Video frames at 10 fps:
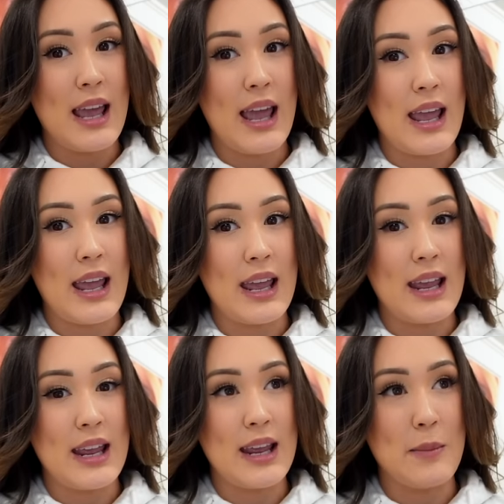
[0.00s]

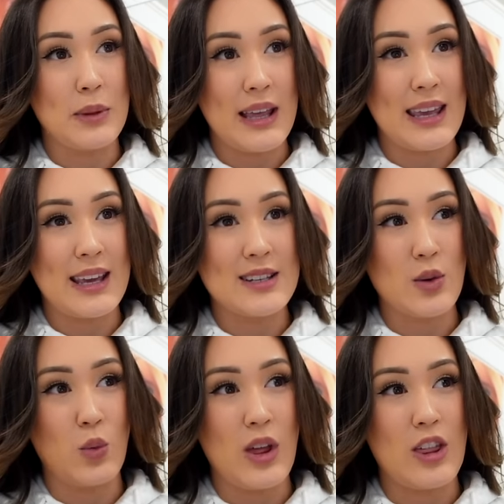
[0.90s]
a
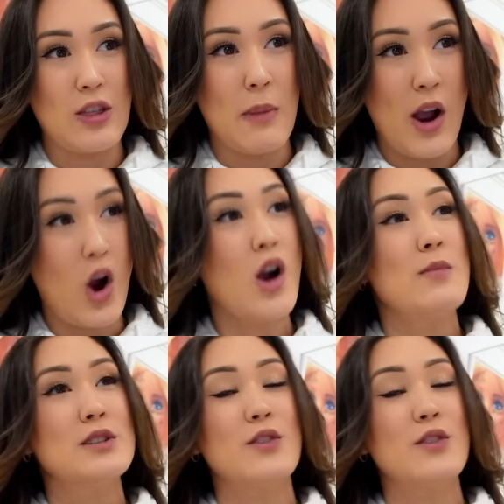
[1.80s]
blanket with my arms